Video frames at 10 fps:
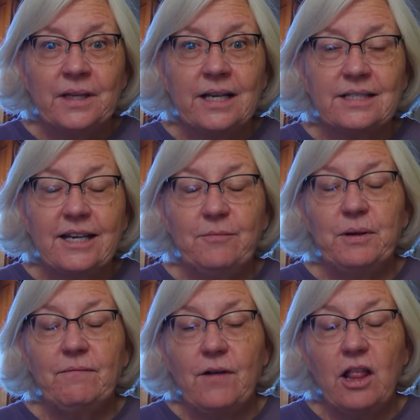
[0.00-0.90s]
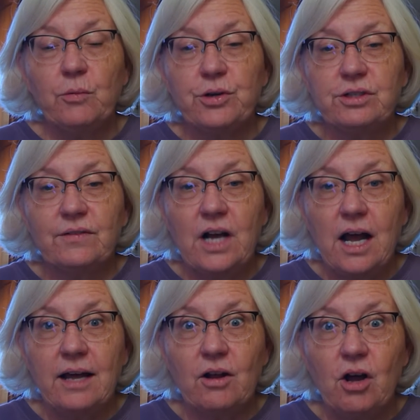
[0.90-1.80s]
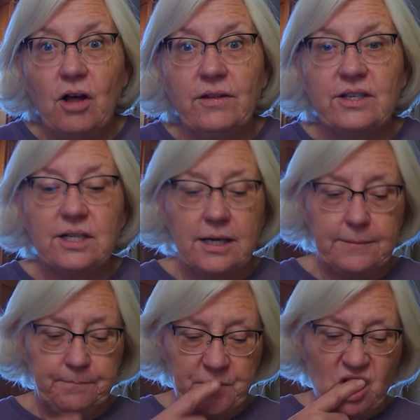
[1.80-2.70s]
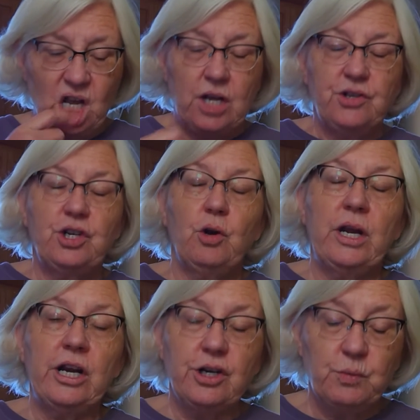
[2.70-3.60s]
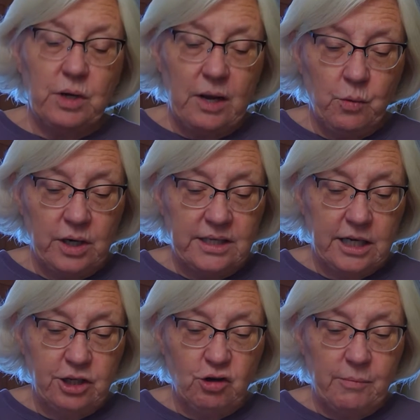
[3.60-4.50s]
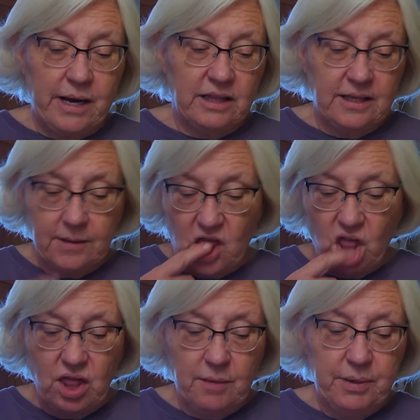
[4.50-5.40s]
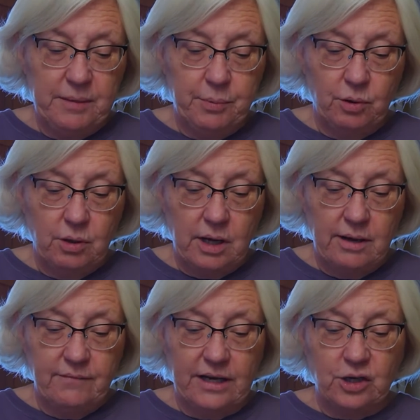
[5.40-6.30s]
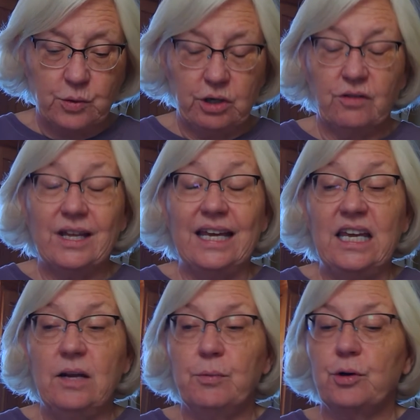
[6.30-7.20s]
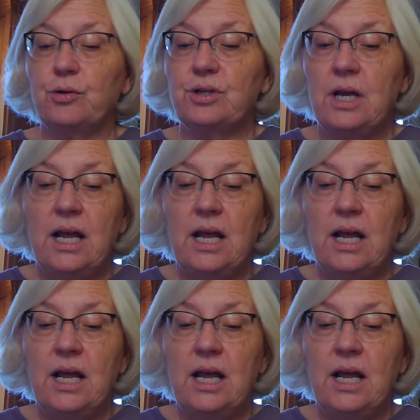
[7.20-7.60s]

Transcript: Because they've been followers of God all this time. So here's what I want to tell you about the, the people of Israel, the Hebrews.